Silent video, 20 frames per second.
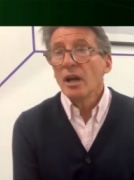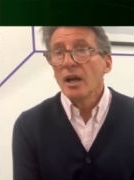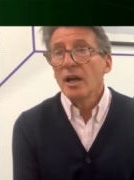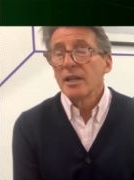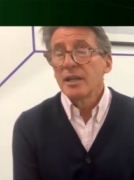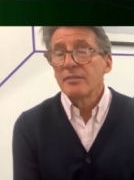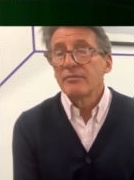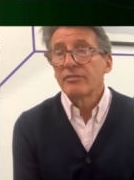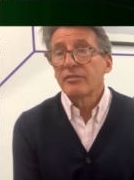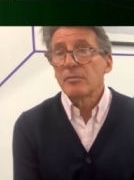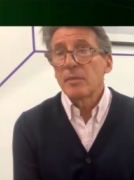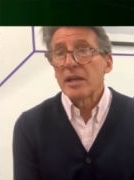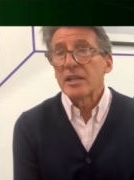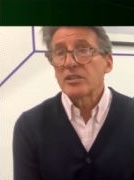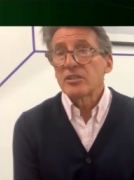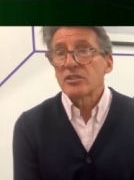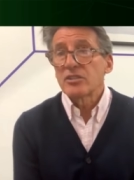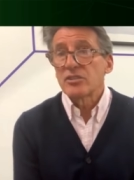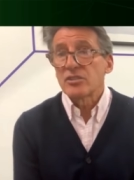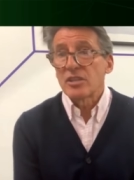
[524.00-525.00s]
uh, an
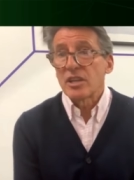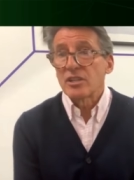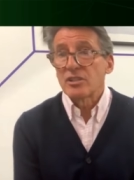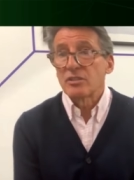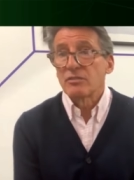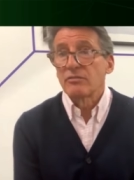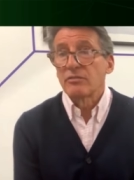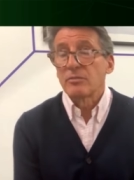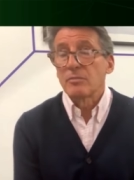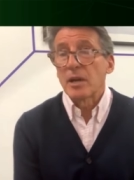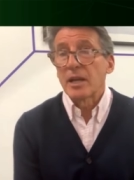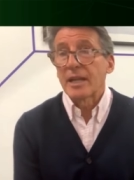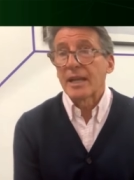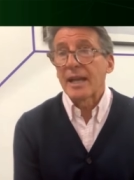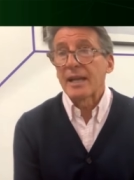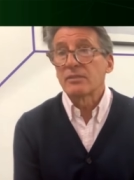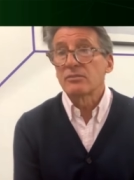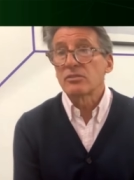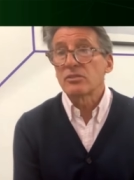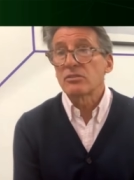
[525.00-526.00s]
information session for my
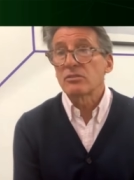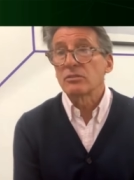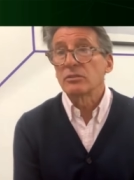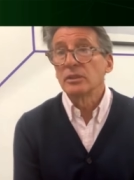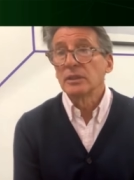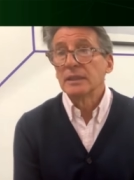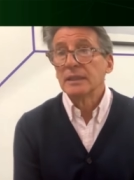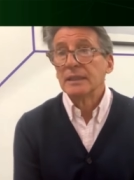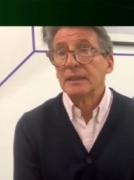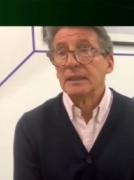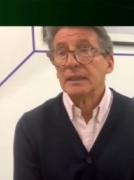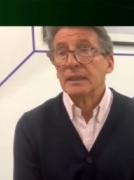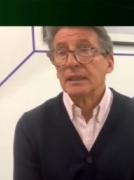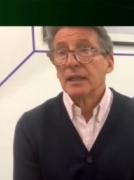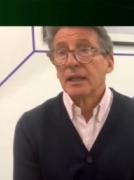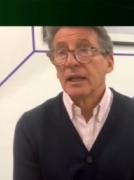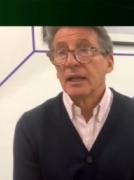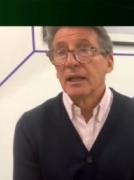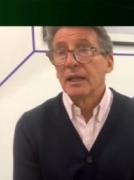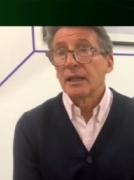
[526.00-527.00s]
council
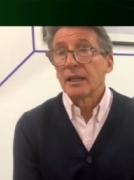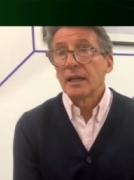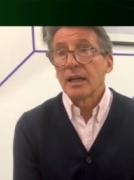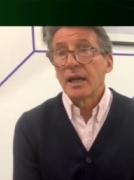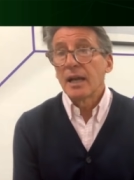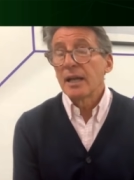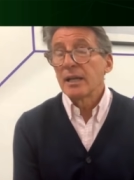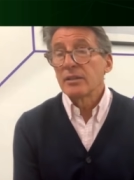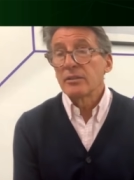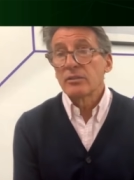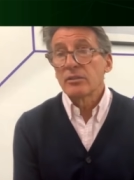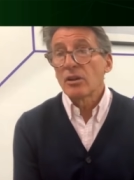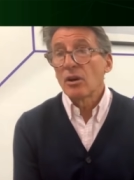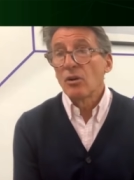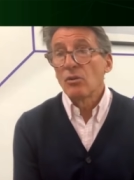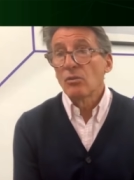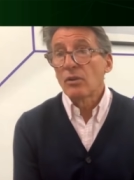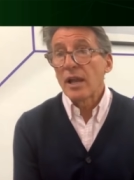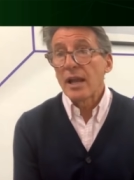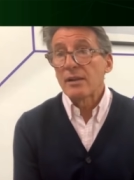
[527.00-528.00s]
uh, and
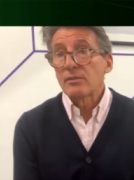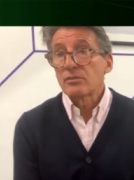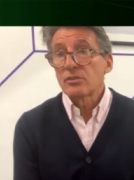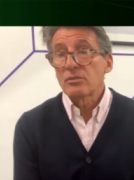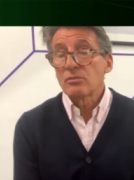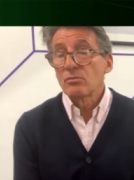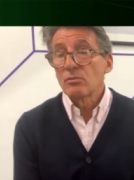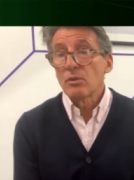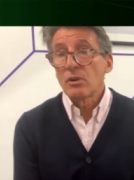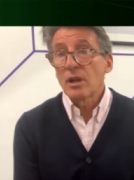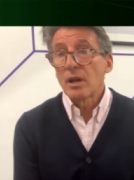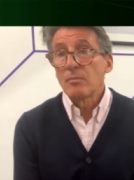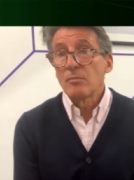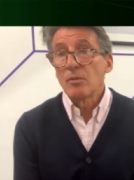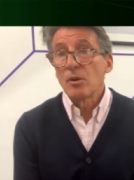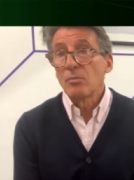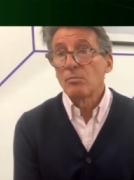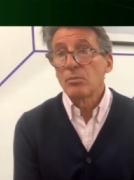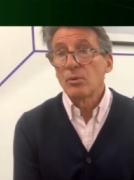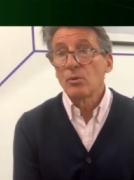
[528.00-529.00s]
the whole council will
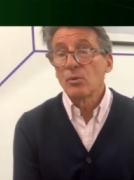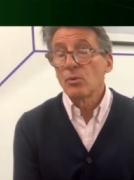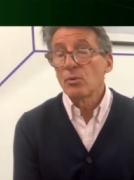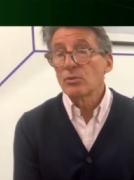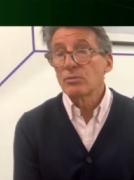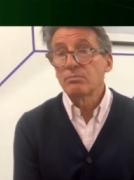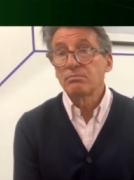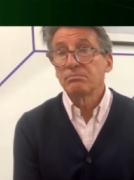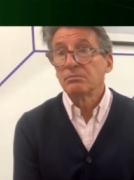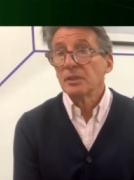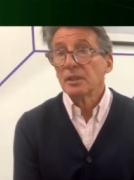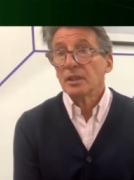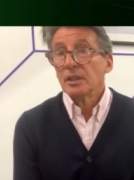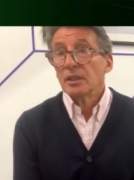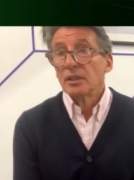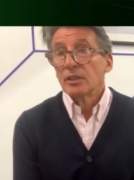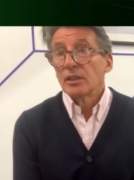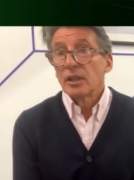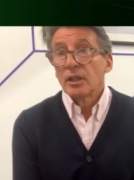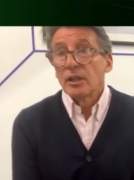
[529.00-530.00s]
come on board
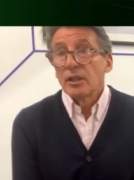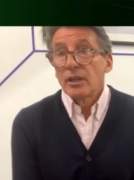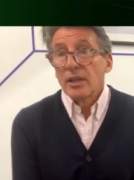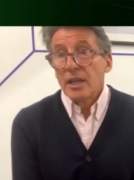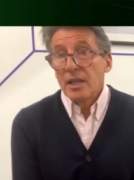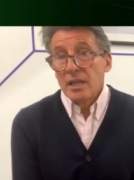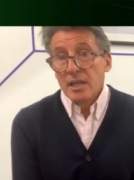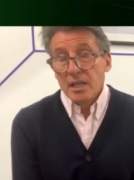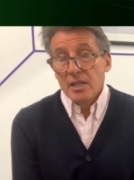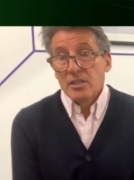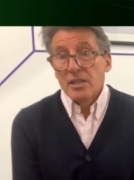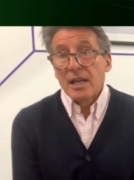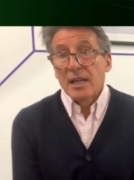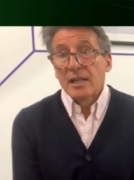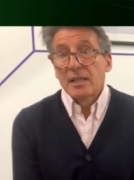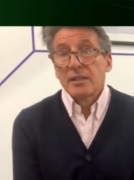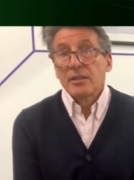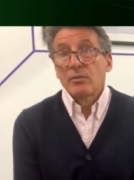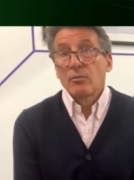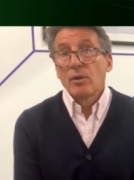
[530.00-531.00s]
uh, in
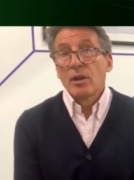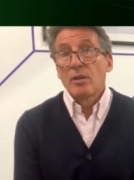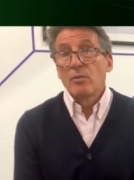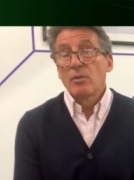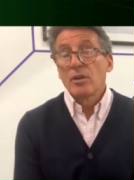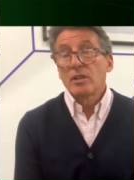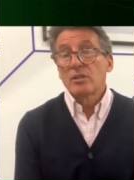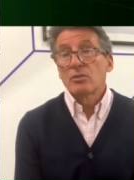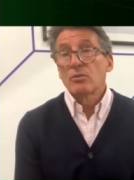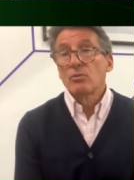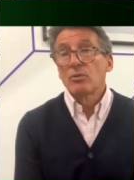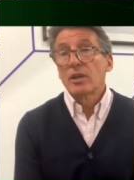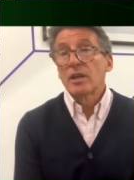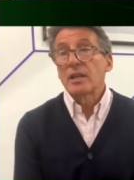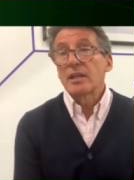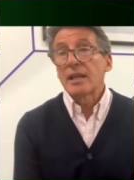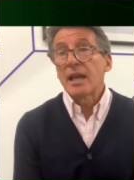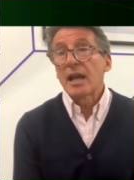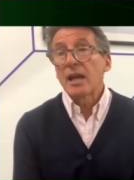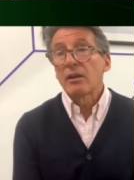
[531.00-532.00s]
exactly the way we're
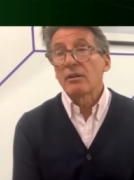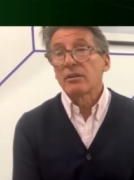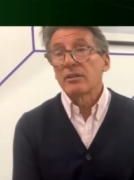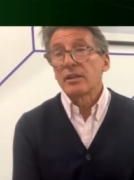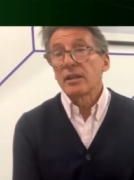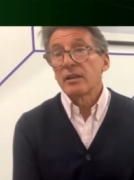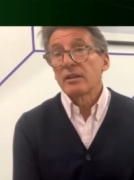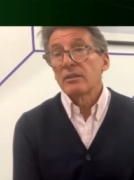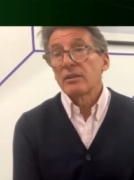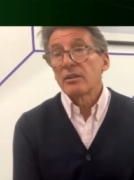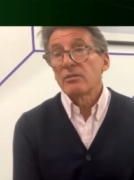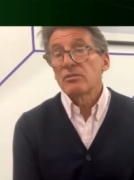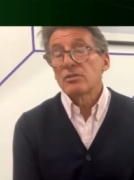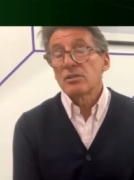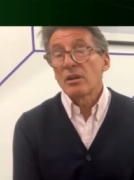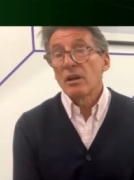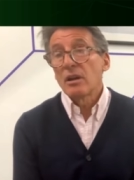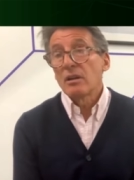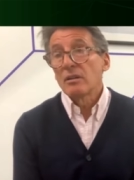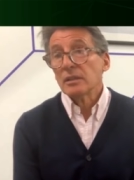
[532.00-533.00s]
talking now. And
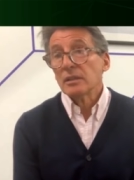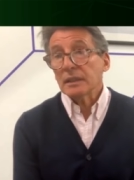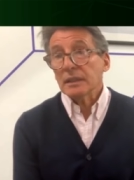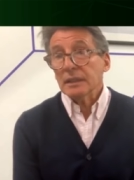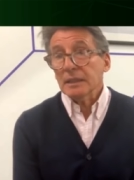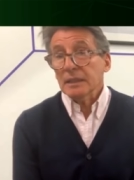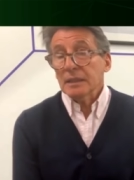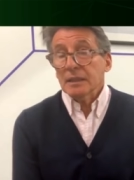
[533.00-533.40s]
those are